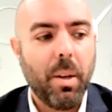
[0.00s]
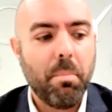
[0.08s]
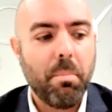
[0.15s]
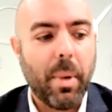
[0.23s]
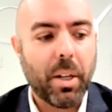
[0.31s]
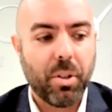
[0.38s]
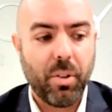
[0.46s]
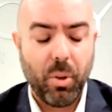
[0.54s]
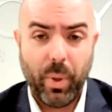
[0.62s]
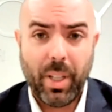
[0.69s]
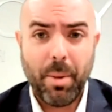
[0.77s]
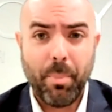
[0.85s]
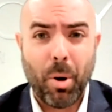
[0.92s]
make sure that
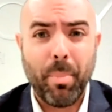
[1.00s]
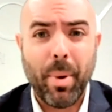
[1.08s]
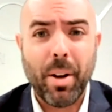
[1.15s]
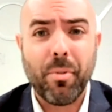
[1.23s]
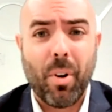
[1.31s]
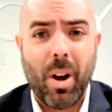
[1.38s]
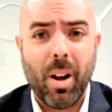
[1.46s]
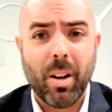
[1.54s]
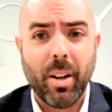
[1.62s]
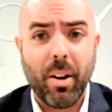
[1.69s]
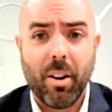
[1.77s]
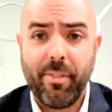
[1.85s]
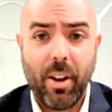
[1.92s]
we keep our bedrock
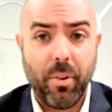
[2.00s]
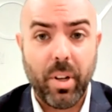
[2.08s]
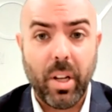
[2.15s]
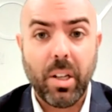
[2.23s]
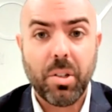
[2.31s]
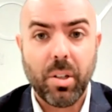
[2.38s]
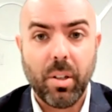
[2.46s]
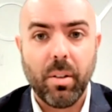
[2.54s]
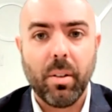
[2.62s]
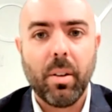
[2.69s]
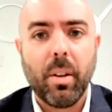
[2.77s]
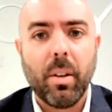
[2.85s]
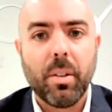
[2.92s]
and our
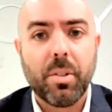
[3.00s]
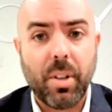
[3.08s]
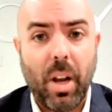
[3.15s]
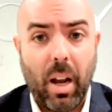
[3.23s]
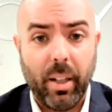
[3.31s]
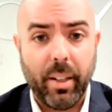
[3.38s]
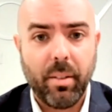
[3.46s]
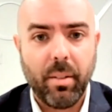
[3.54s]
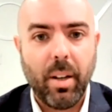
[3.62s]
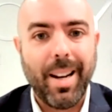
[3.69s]
foundation solid,